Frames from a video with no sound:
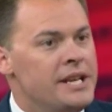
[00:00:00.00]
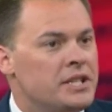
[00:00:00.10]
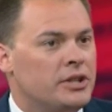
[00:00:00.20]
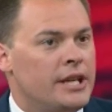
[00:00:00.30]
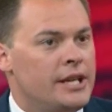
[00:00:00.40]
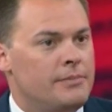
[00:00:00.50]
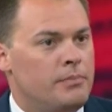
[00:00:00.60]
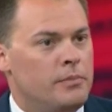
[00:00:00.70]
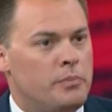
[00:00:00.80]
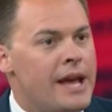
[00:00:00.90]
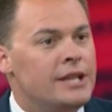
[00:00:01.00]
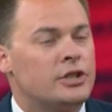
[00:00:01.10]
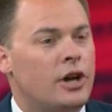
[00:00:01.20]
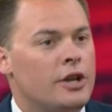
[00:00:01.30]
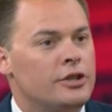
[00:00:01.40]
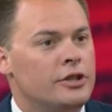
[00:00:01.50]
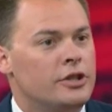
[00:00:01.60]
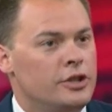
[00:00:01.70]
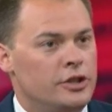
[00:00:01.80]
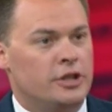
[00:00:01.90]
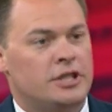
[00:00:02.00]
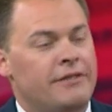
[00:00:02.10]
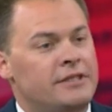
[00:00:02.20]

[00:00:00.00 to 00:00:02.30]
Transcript: basically based on the, the